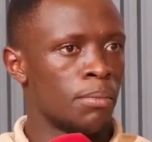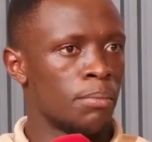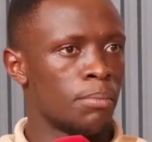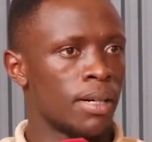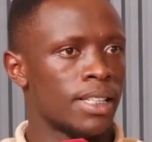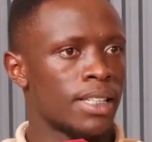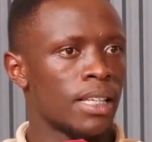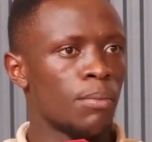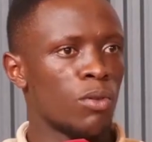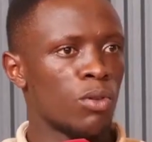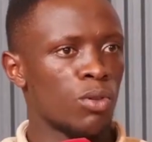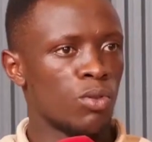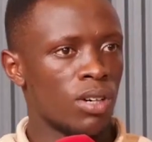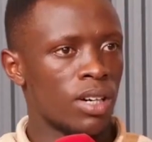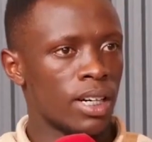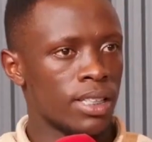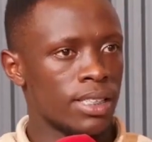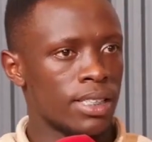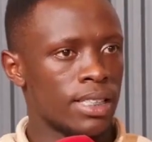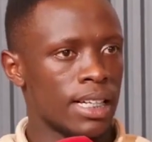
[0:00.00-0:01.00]
but some would look
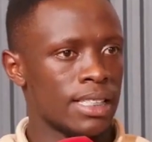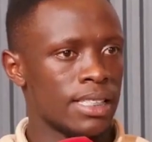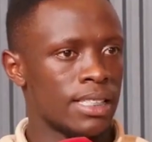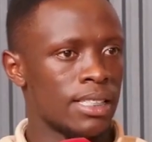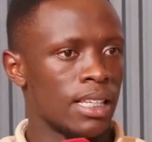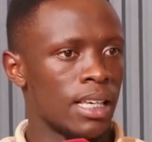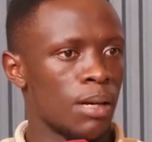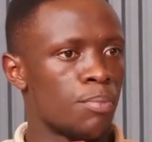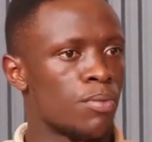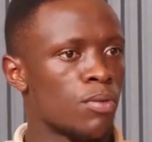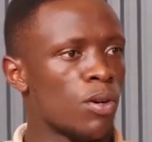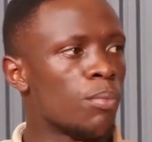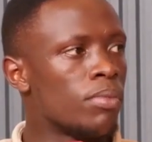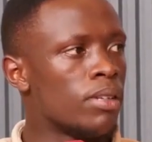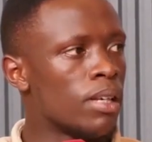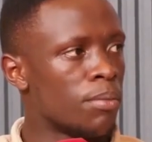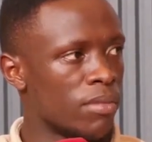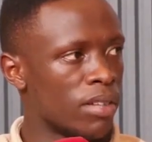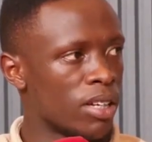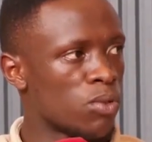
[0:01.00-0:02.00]
at it as a
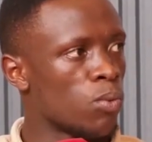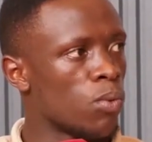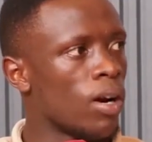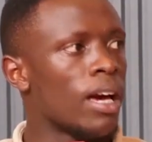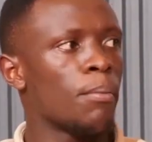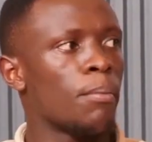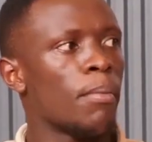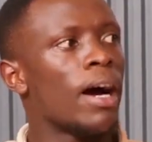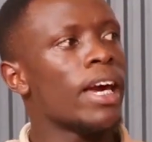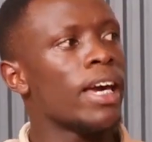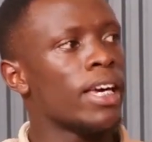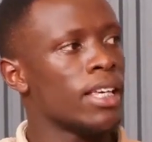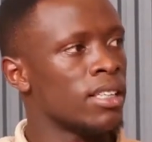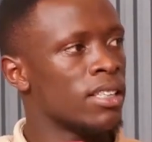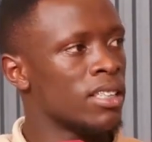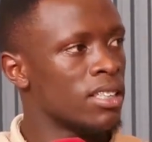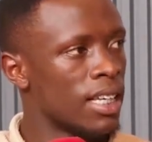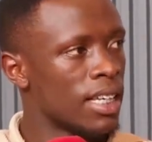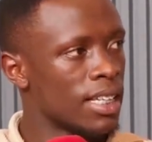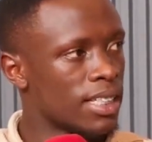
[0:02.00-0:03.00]
problem, that why am I
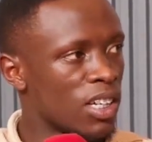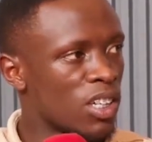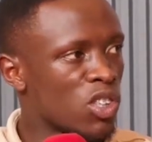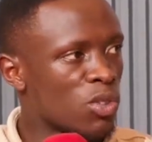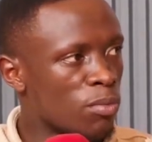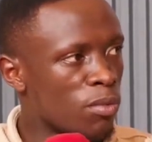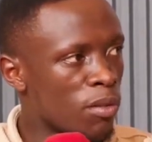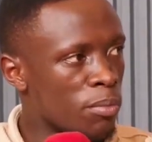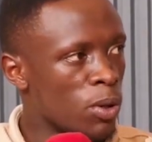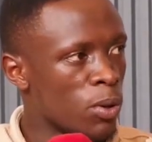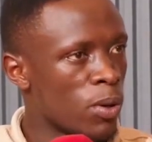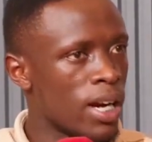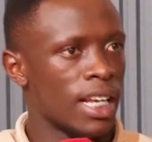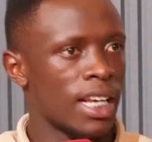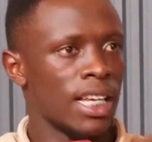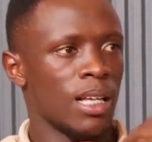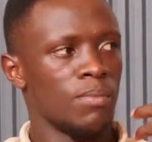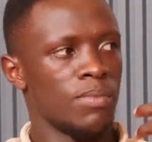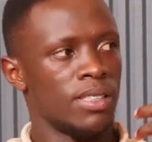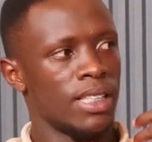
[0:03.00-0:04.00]
a son to Bobby Wine
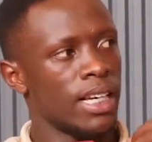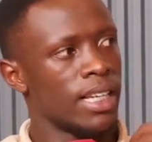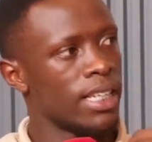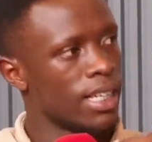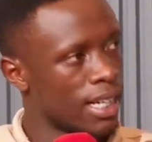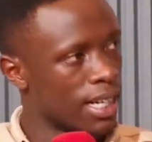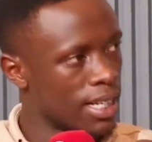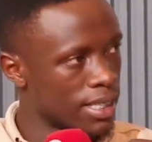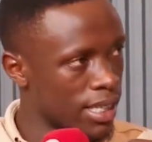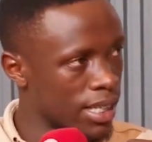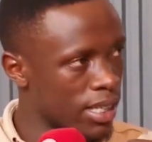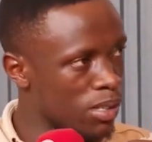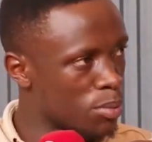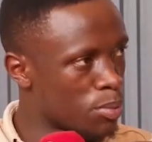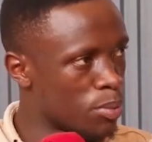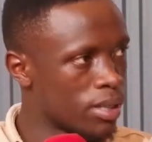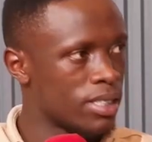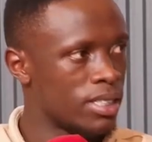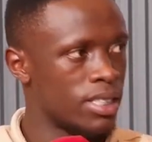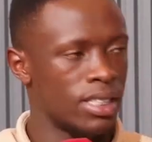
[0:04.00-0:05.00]
and I'm standing as
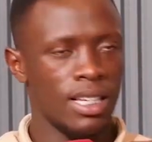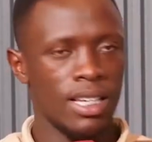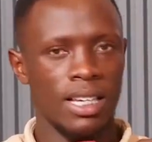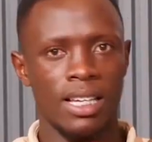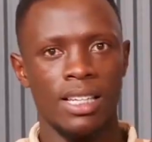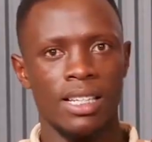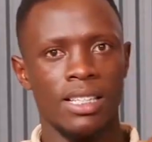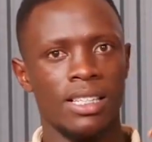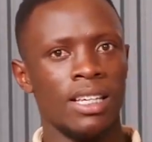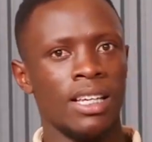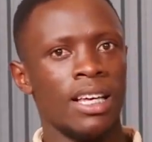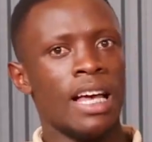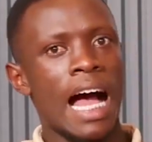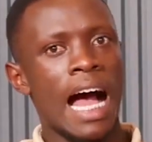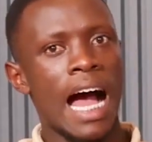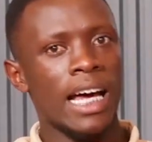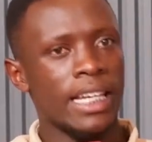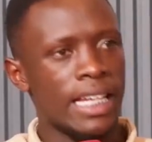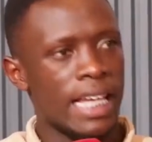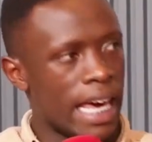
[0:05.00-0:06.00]
guild president
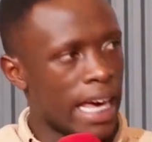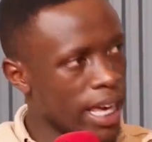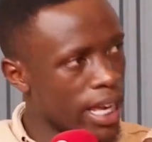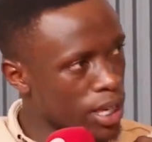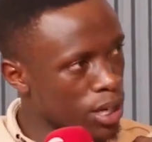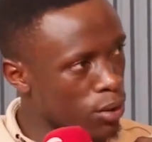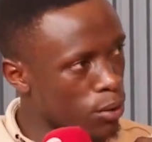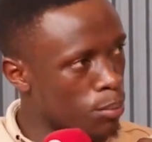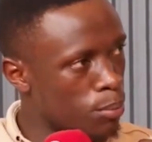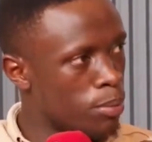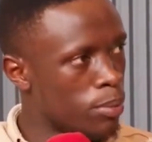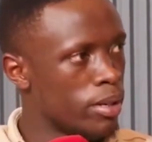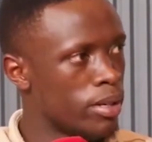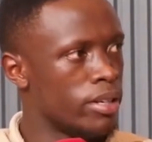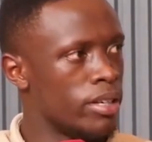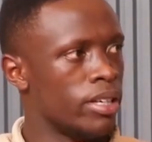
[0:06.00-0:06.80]
under NUP.